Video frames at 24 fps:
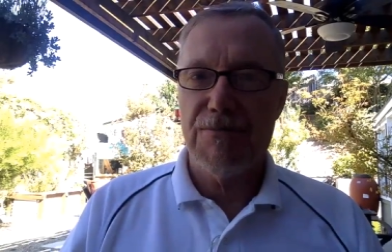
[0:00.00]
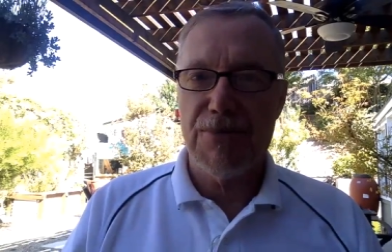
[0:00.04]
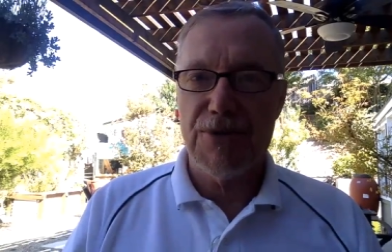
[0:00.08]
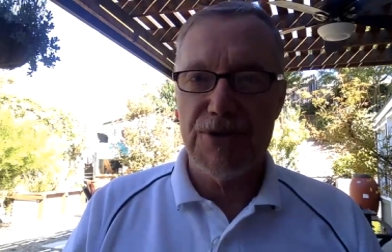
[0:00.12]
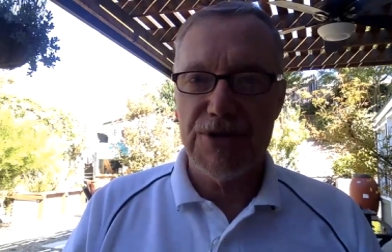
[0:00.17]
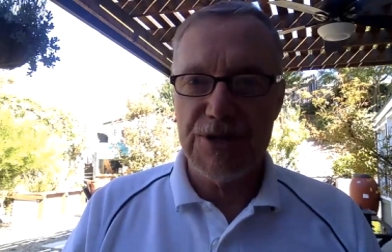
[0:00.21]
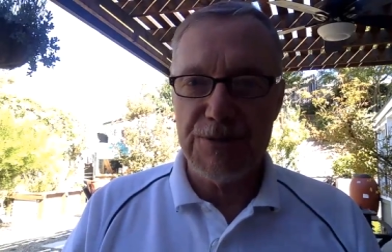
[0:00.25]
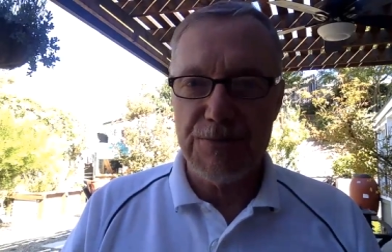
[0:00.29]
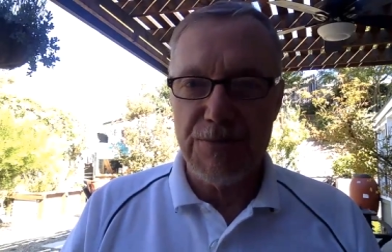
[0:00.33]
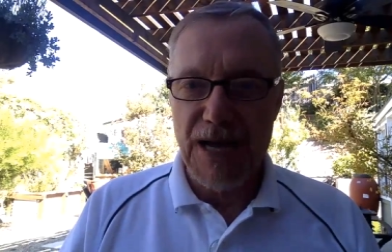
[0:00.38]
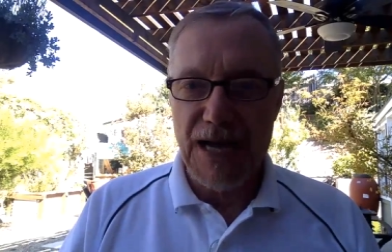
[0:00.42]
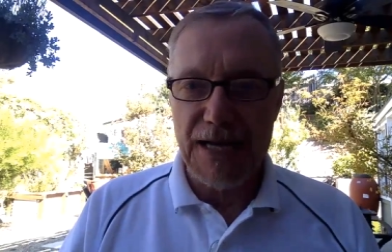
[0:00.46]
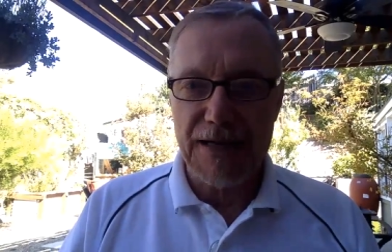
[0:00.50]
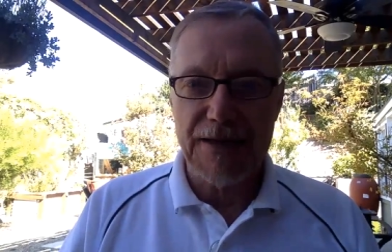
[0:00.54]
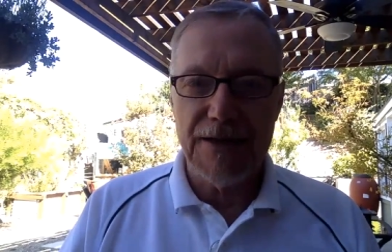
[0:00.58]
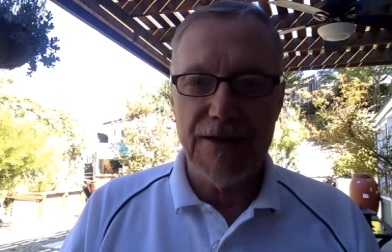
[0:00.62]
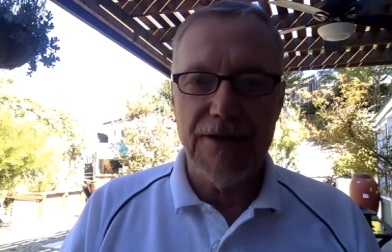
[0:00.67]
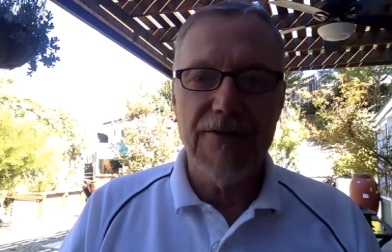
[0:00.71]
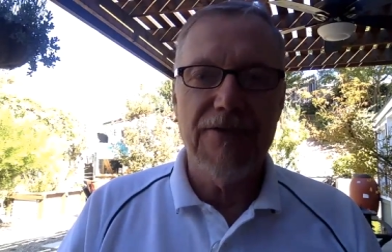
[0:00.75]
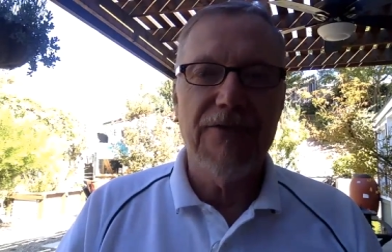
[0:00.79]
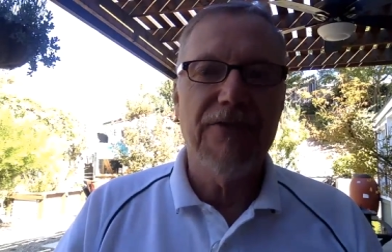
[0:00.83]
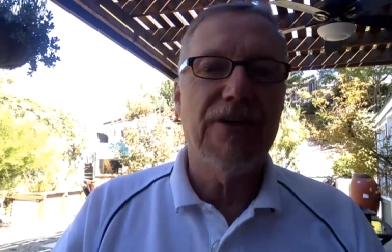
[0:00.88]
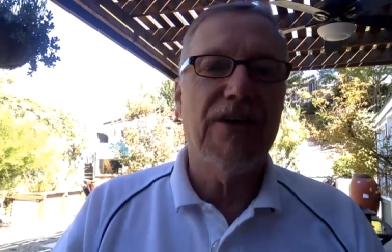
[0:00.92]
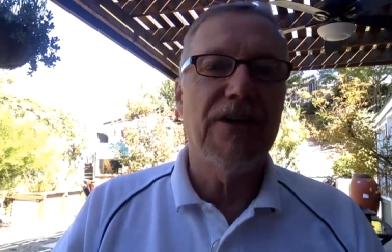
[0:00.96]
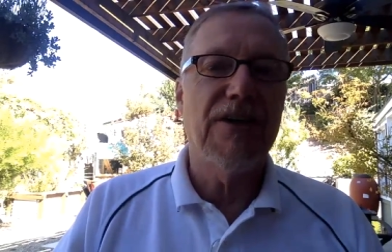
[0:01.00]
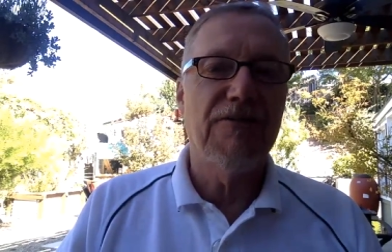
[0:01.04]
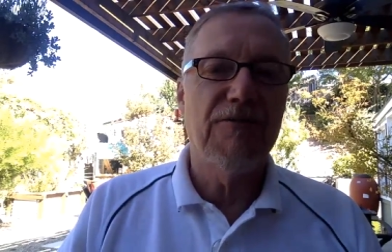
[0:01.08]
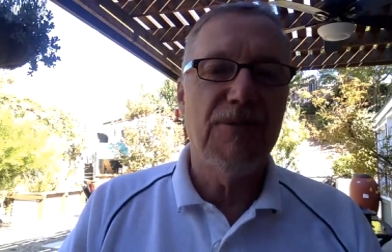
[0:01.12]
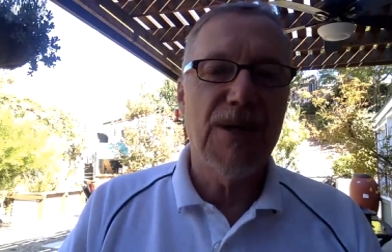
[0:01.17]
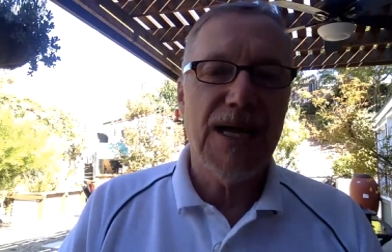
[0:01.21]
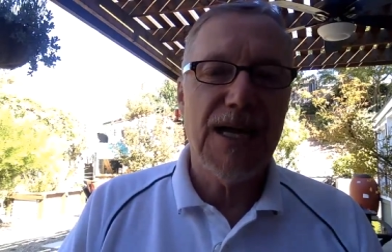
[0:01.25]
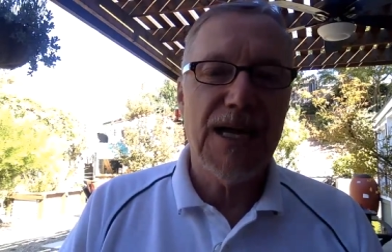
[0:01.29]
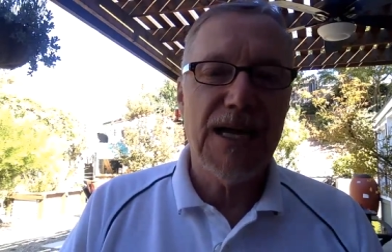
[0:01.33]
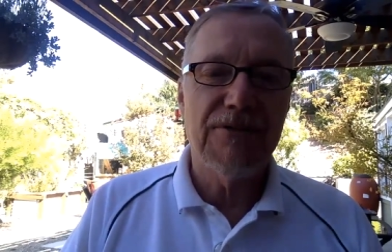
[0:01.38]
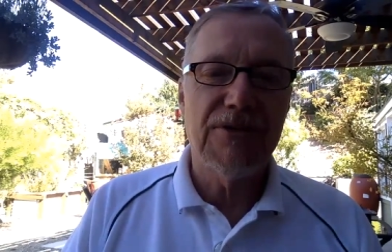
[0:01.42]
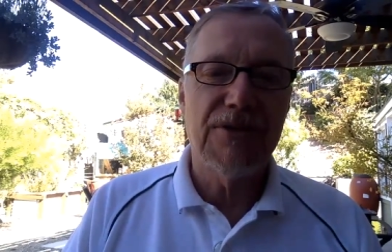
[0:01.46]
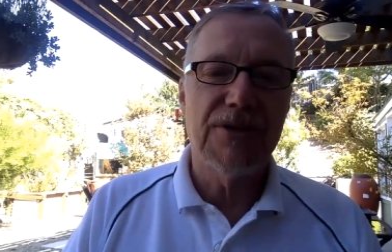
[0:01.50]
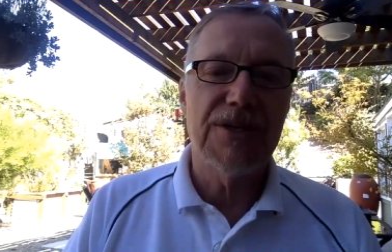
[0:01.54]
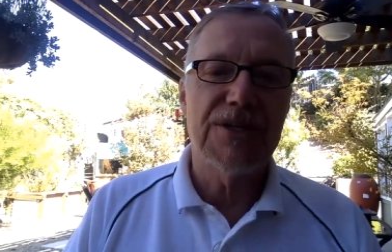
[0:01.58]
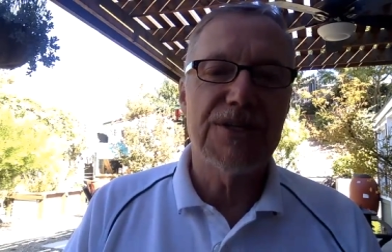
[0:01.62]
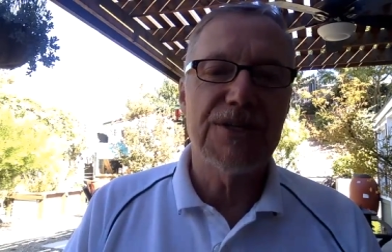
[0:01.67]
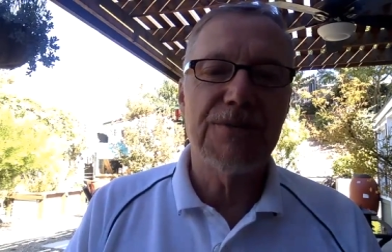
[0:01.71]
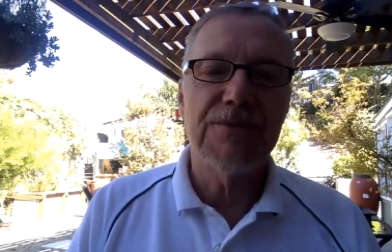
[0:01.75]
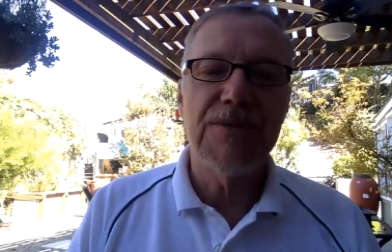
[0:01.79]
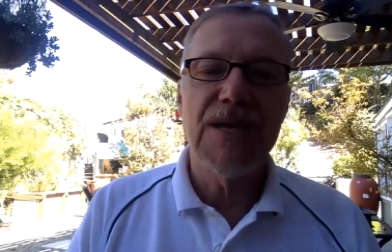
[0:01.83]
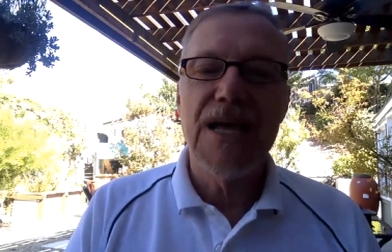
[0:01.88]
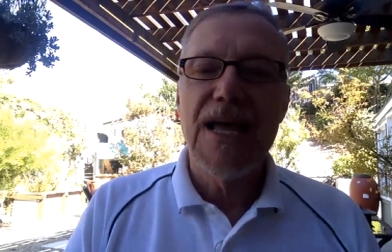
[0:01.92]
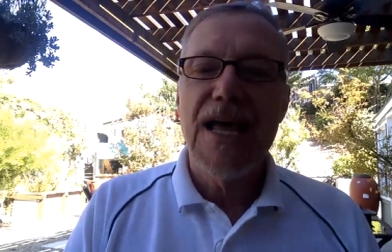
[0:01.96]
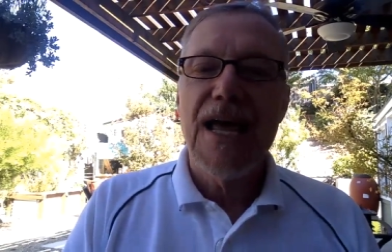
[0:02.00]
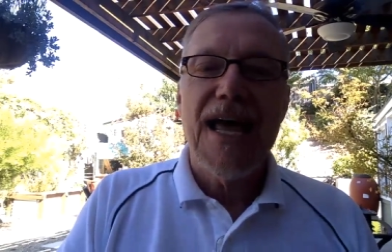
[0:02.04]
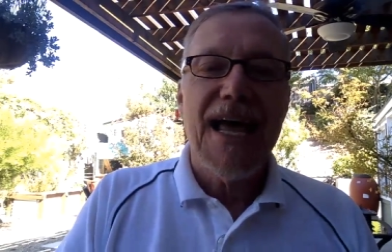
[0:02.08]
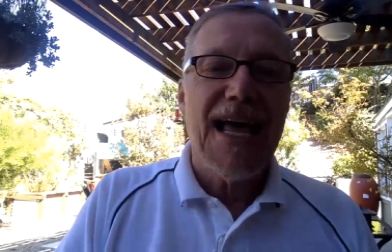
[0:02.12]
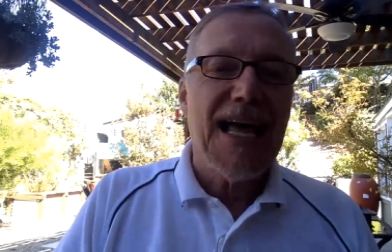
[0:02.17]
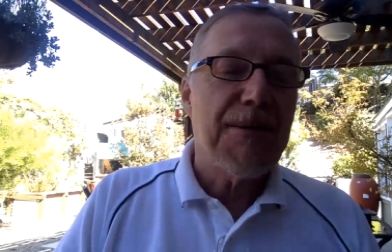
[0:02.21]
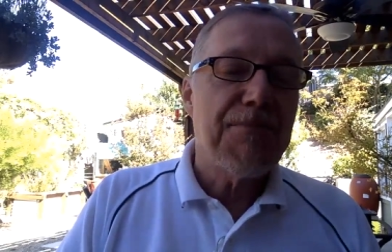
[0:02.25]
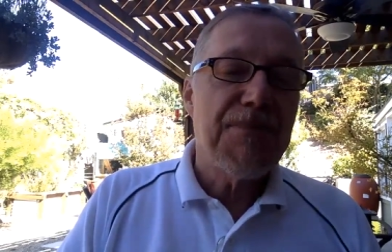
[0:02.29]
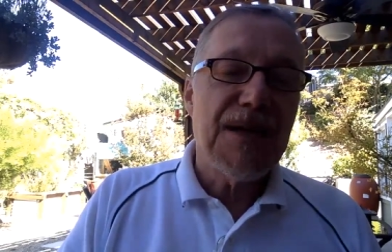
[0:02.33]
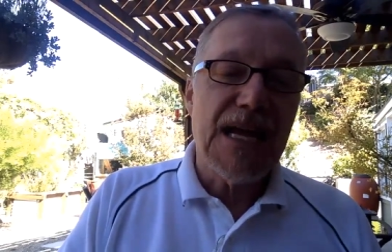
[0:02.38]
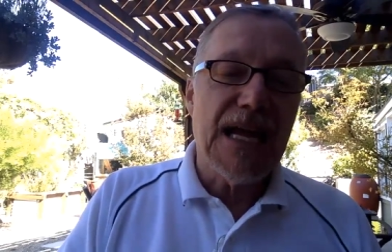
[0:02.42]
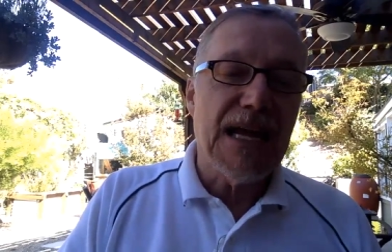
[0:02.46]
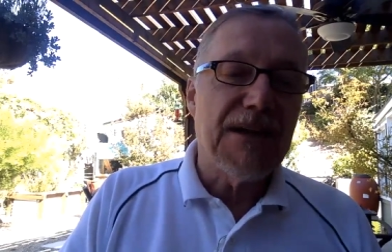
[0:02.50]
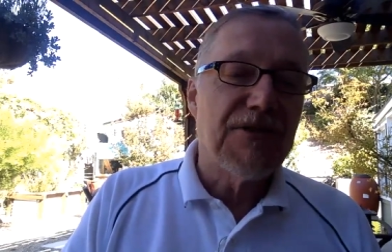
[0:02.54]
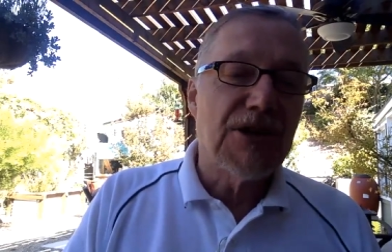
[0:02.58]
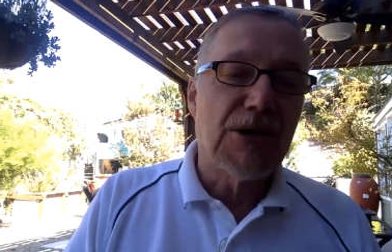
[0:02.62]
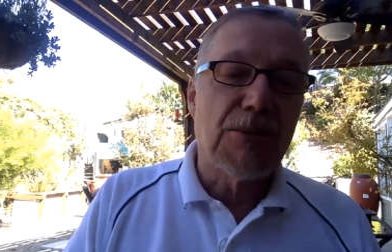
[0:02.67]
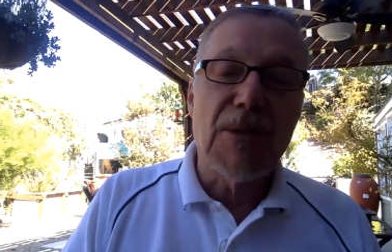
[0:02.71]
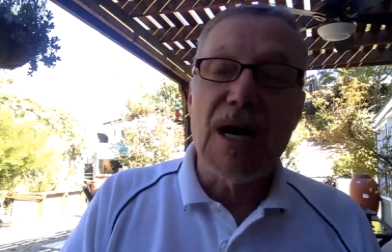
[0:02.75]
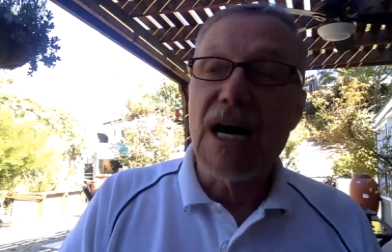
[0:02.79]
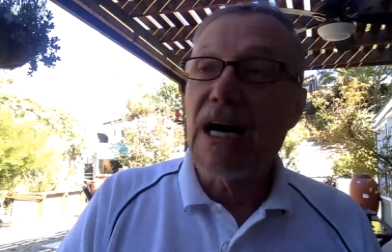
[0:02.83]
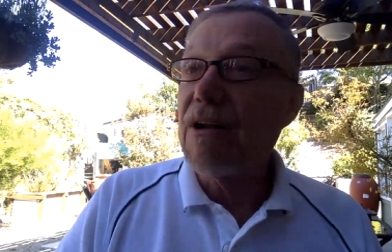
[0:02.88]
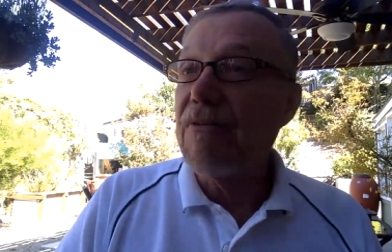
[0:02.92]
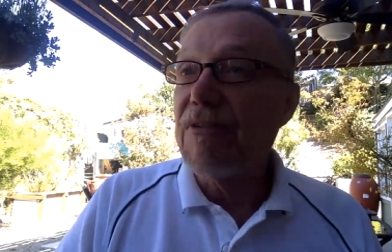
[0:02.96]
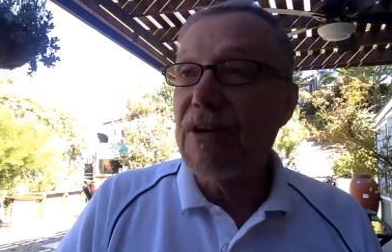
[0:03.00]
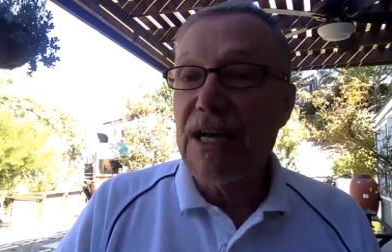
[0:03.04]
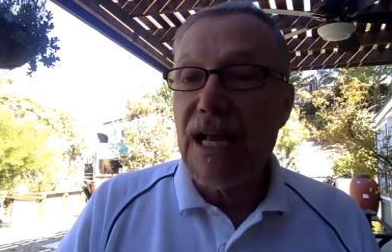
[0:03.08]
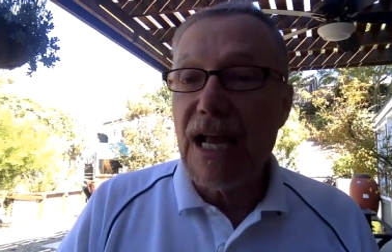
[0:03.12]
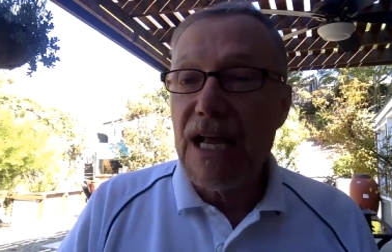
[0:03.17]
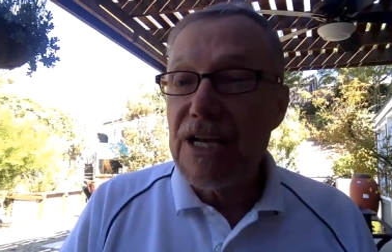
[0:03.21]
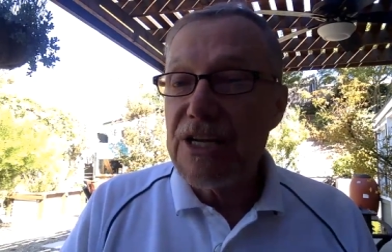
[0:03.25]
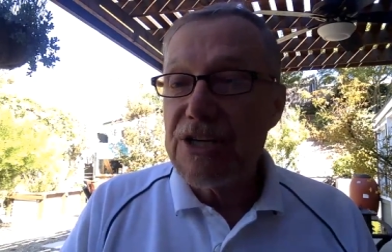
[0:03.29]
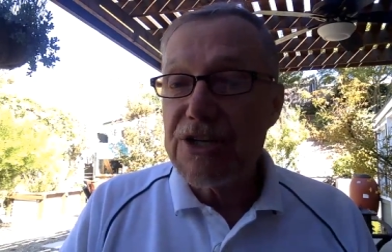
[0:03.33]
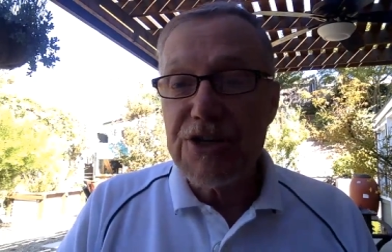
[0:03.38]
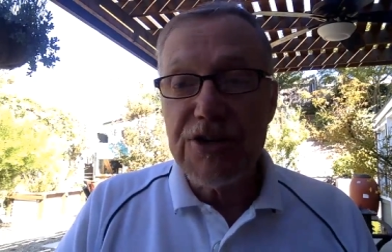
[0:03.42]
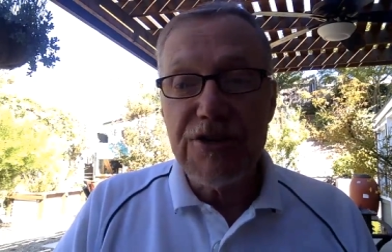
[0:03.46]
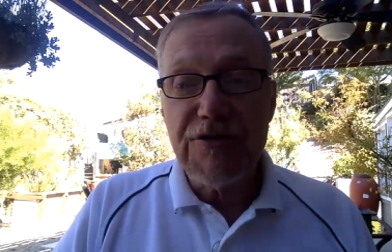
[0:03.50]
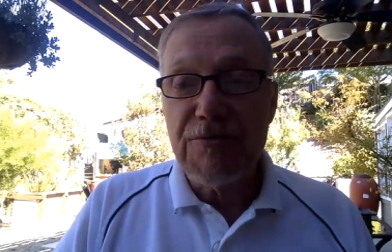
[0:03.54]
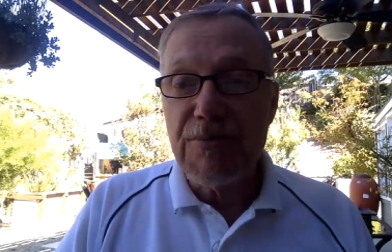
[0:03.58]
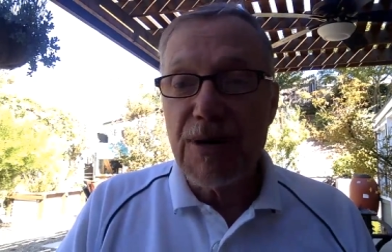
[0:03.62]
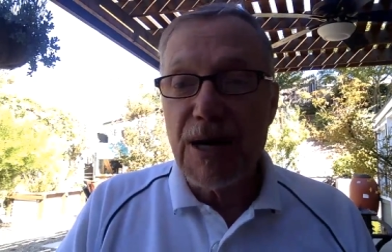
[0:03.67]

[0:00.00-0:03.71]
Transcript: perspective of behaviorism and behavior modification.